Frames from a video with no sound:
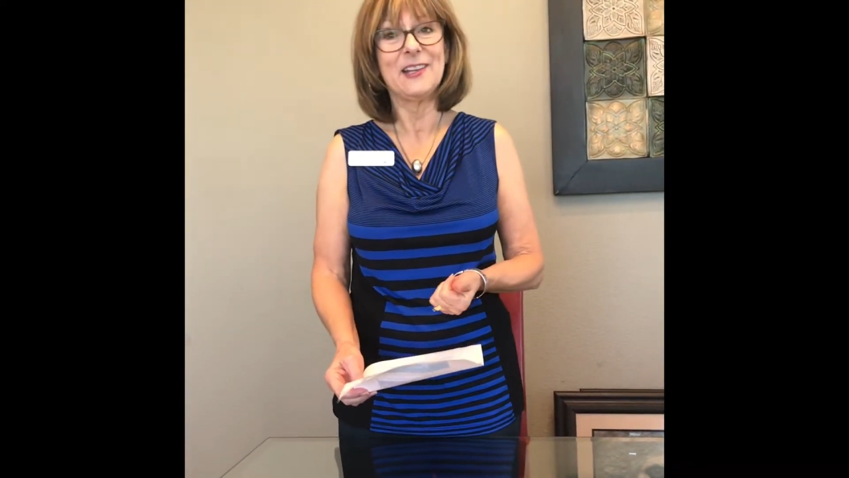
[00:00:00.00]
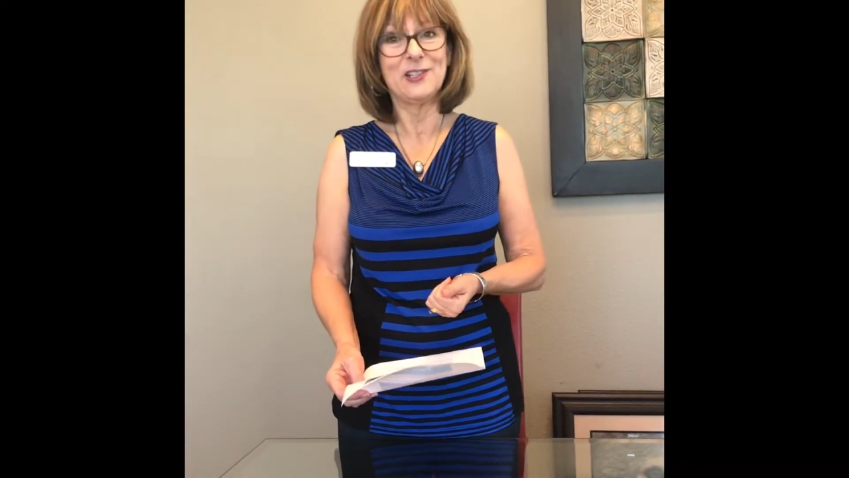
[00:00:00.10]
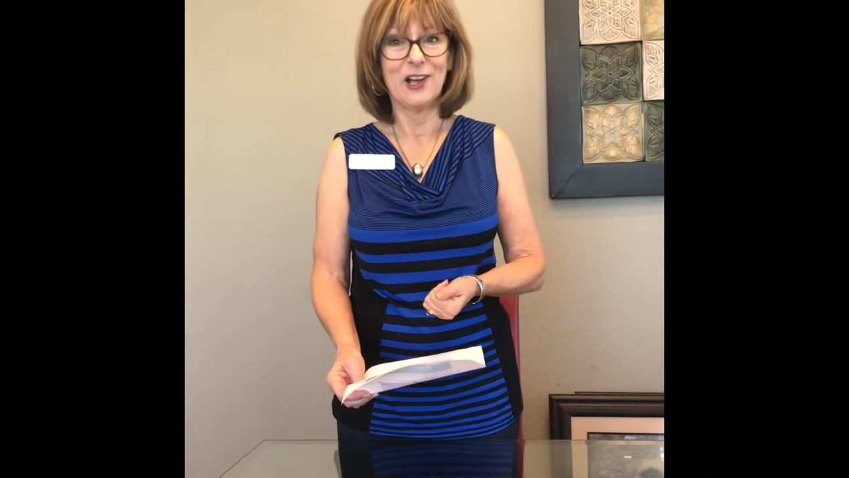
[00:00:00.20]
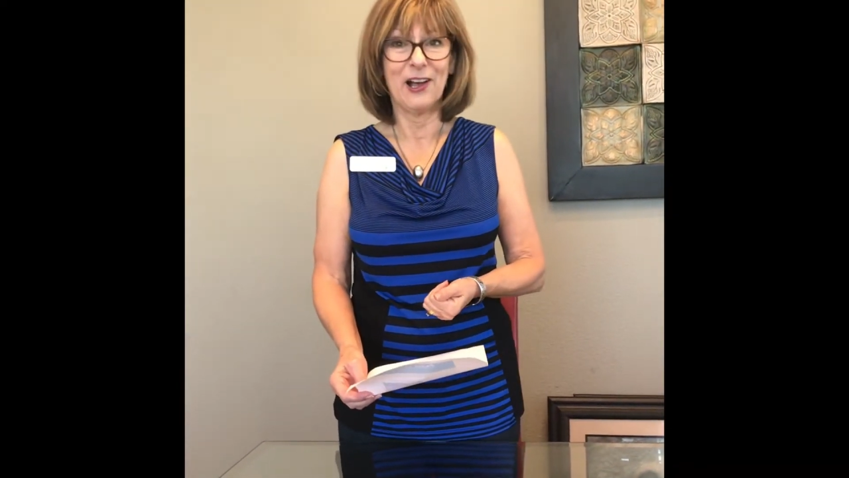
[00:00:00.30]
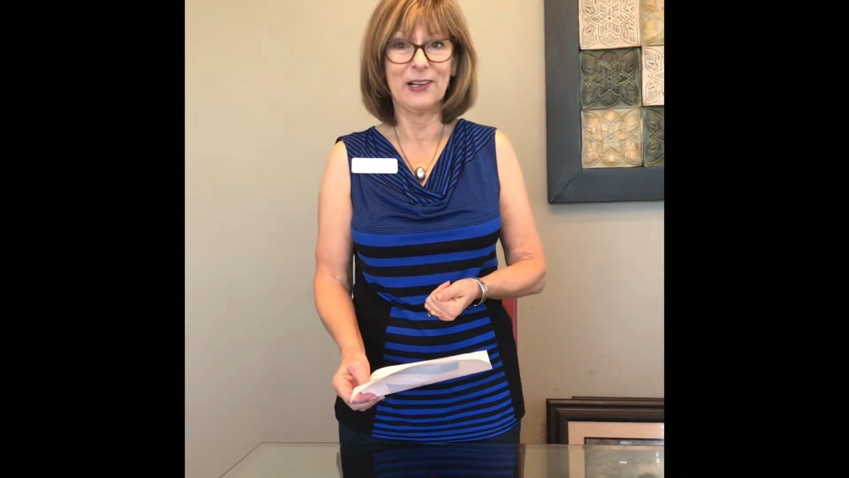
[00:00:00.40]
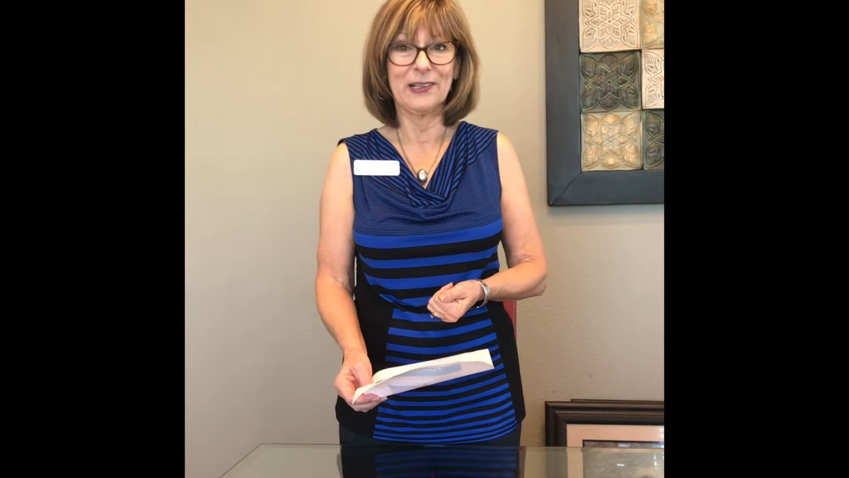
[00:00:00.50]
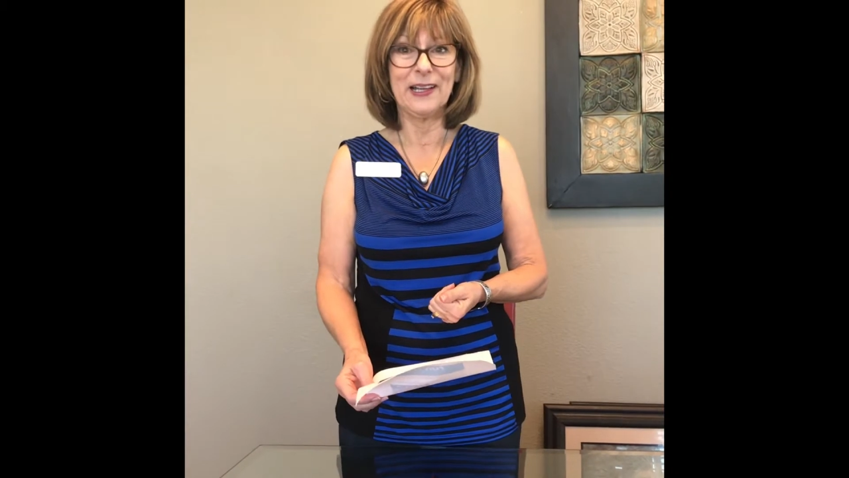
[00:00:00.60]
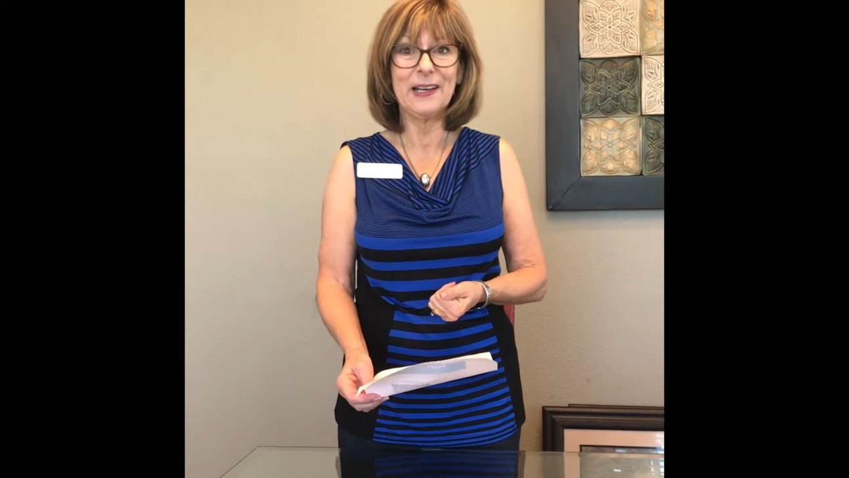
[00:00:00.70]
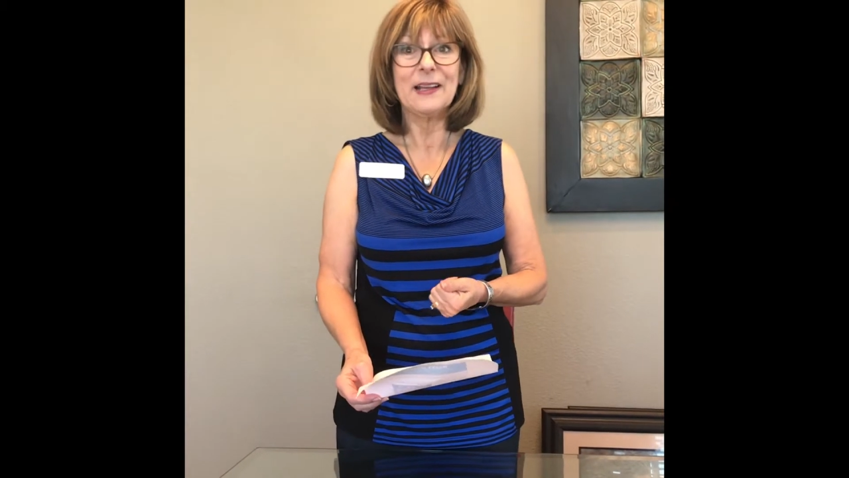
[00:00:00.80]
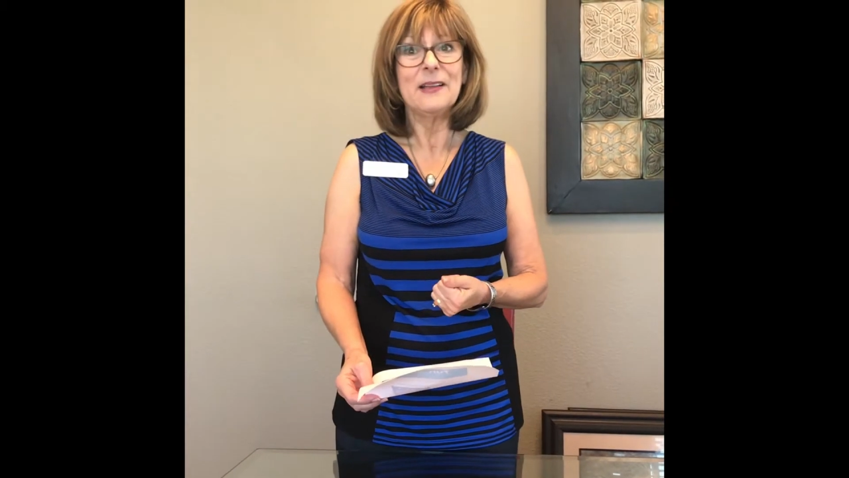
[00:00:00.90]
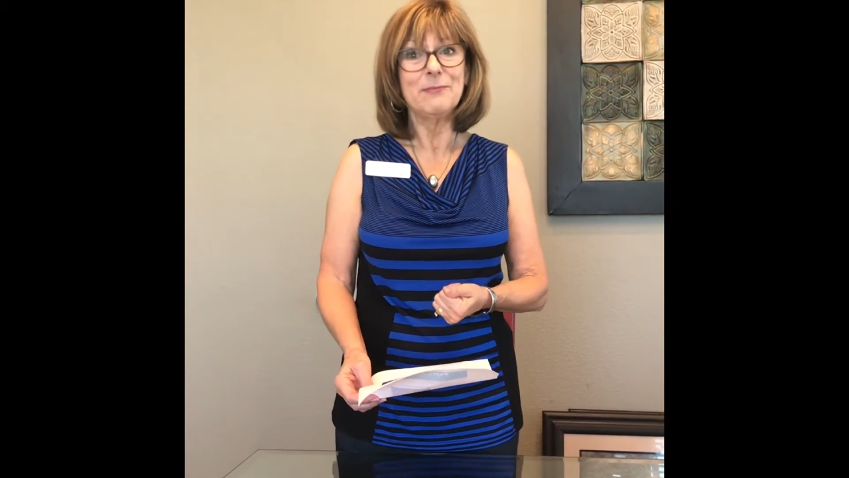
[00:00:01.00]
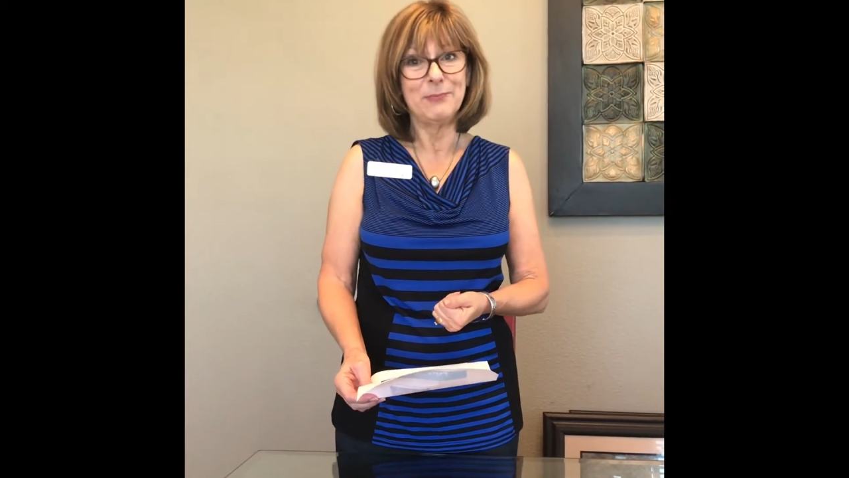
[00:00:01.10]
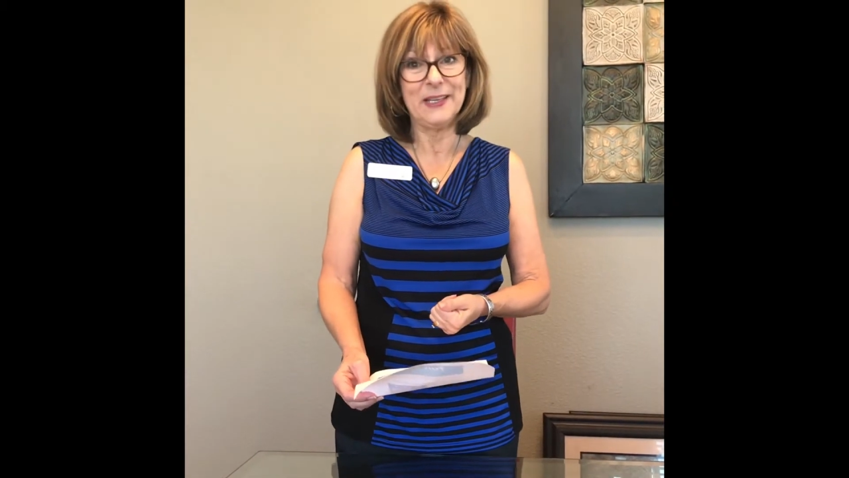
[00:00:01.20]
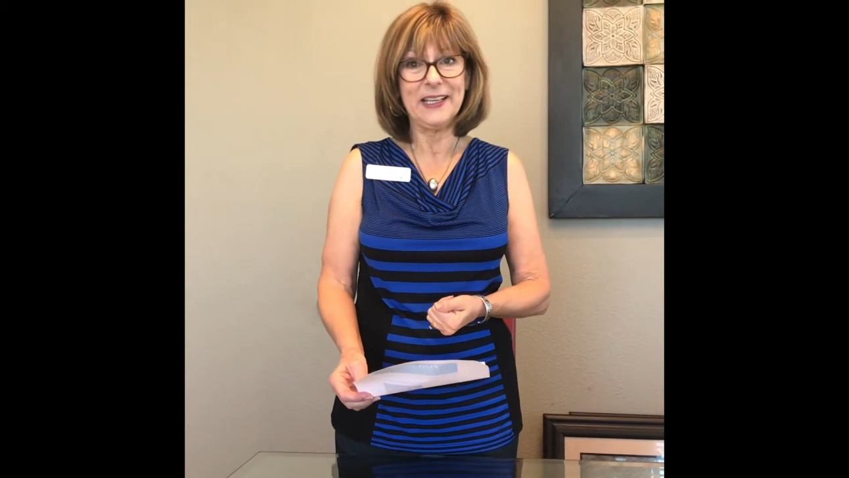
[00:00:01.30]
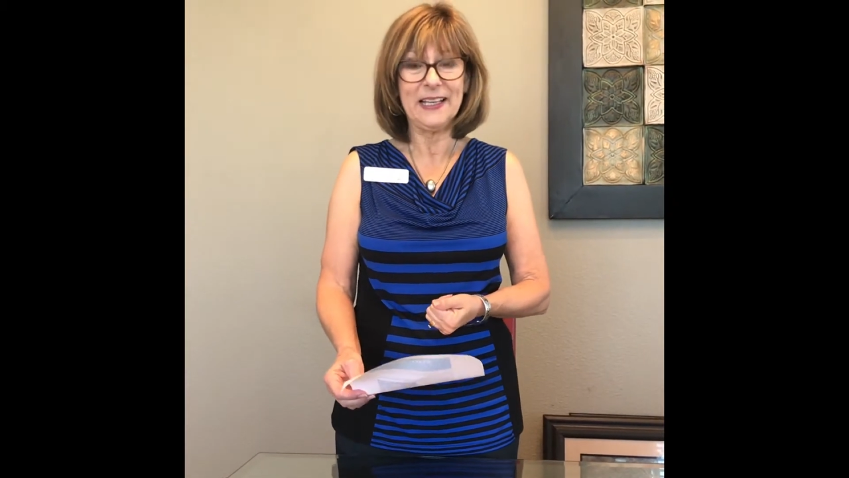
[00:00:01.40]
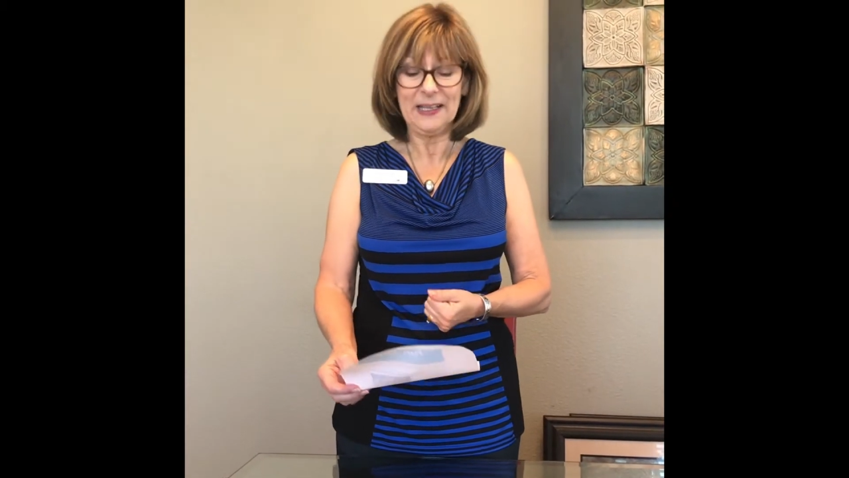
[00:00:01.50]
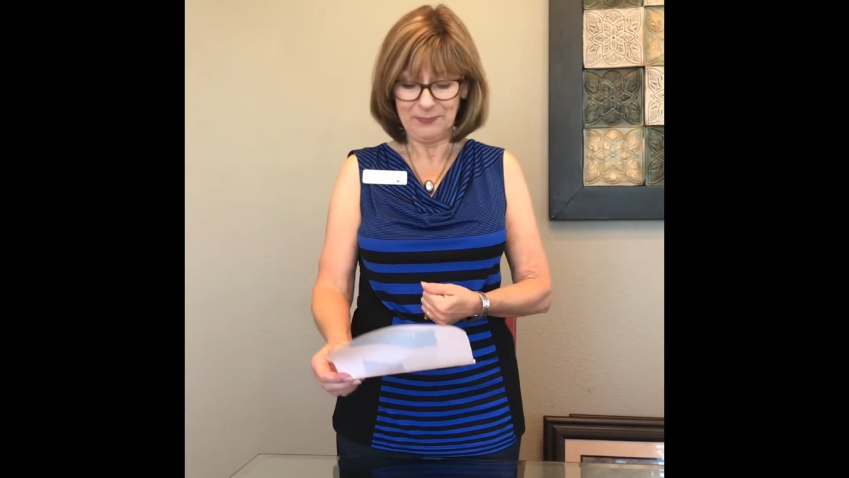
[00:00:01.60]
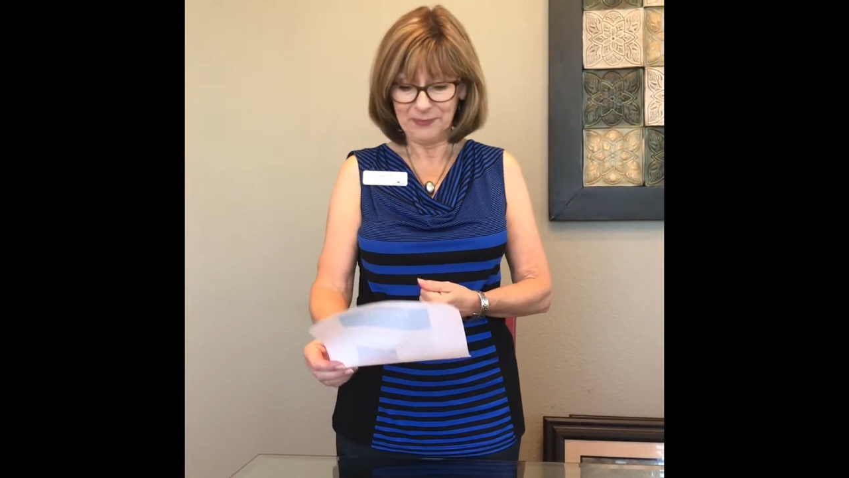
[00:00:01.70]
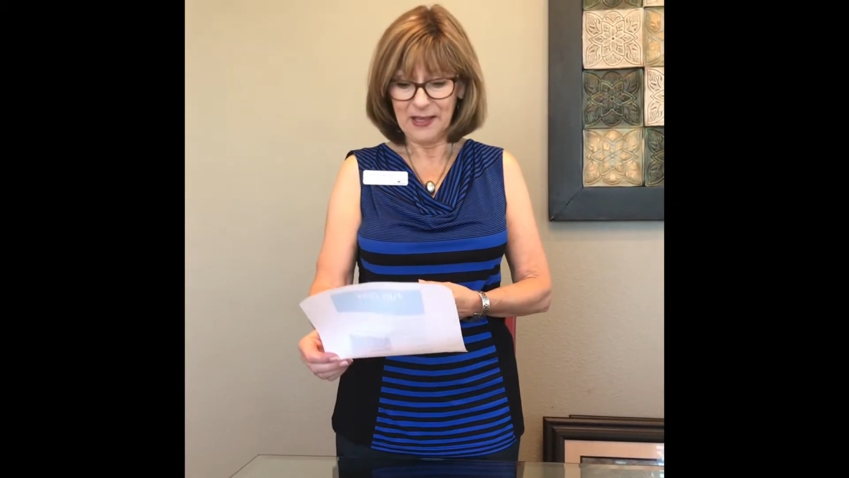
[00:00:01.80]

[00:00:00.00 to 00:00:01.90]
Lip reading: chocolate, B,